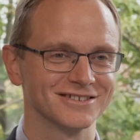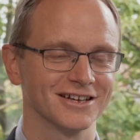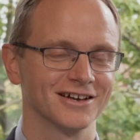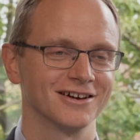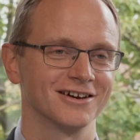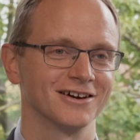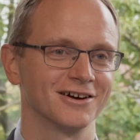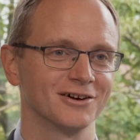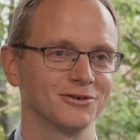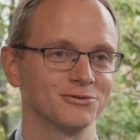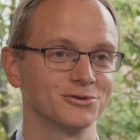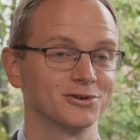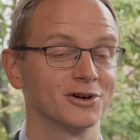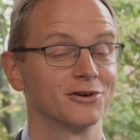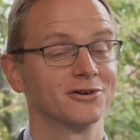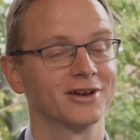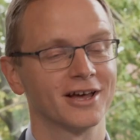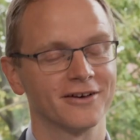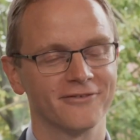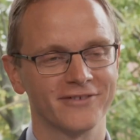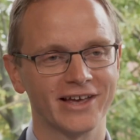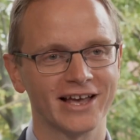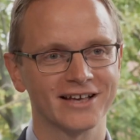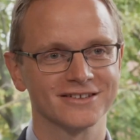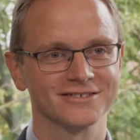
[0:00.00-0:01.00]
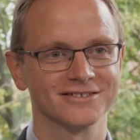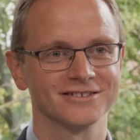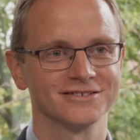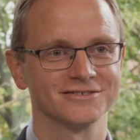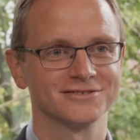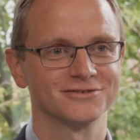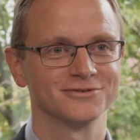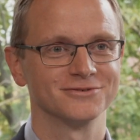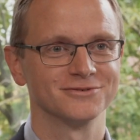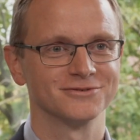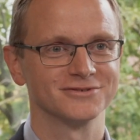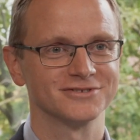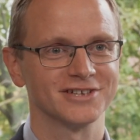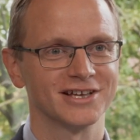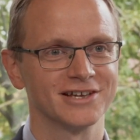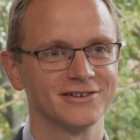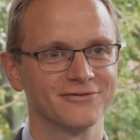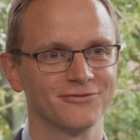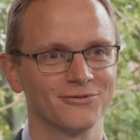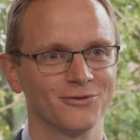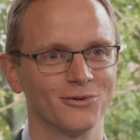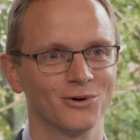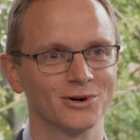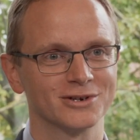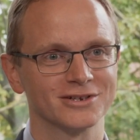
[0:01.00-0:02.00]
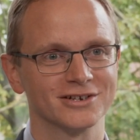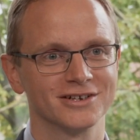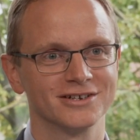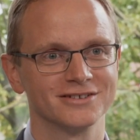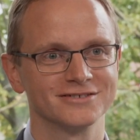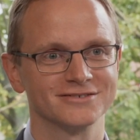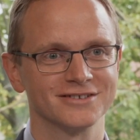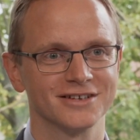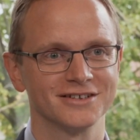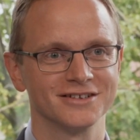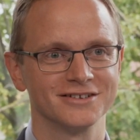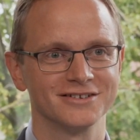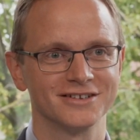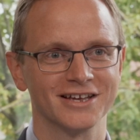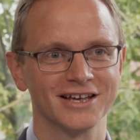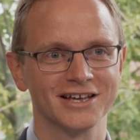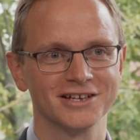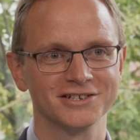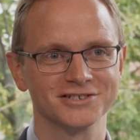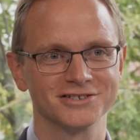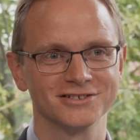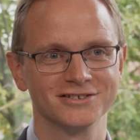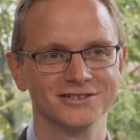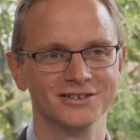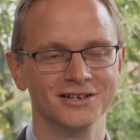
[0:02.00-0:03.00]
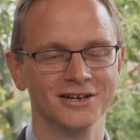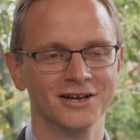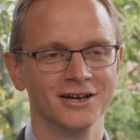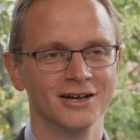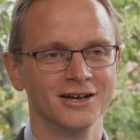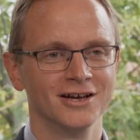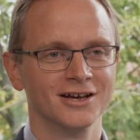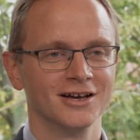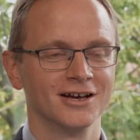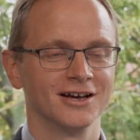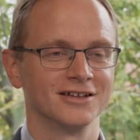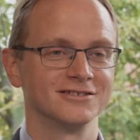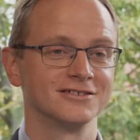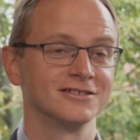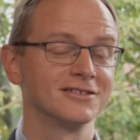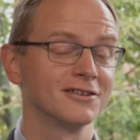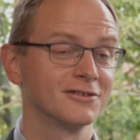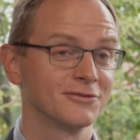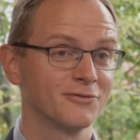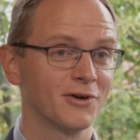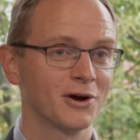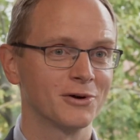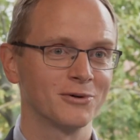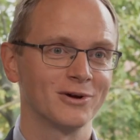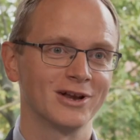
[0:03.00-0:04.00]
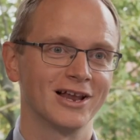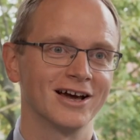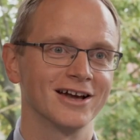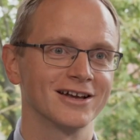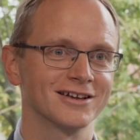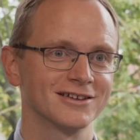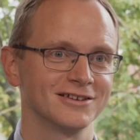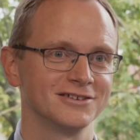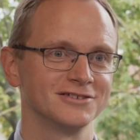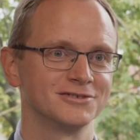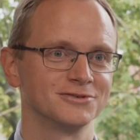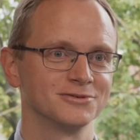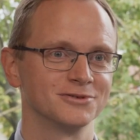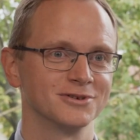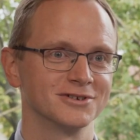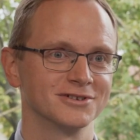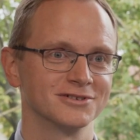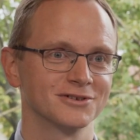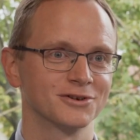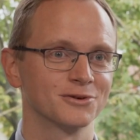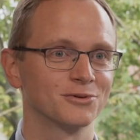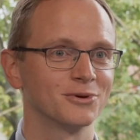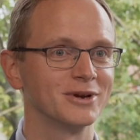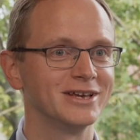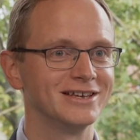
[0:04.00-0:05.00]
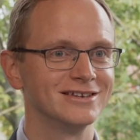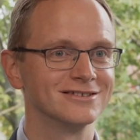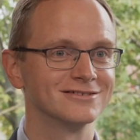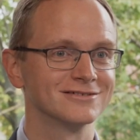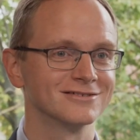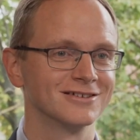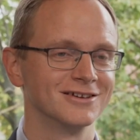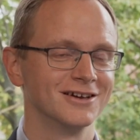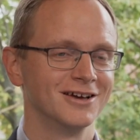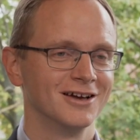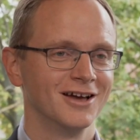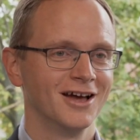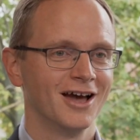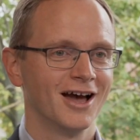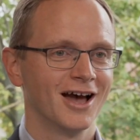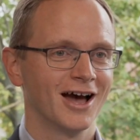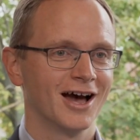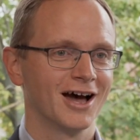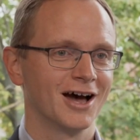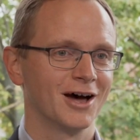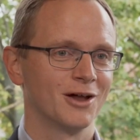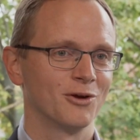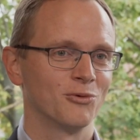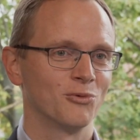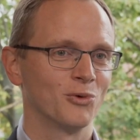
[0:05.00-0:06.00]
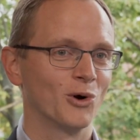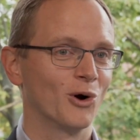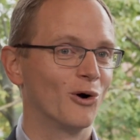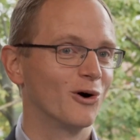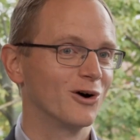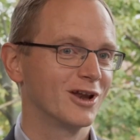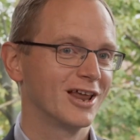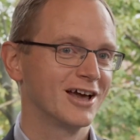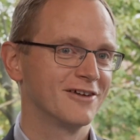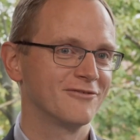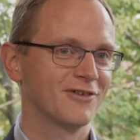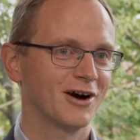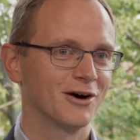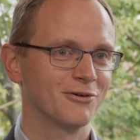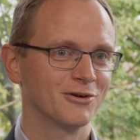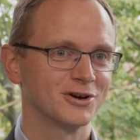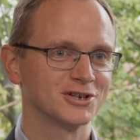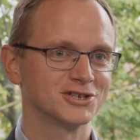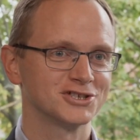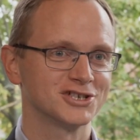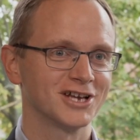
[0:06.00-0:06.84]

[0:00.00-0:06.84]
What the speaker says: who don't have access to safe water and sanitation. And this is very likely to increase. And we all have our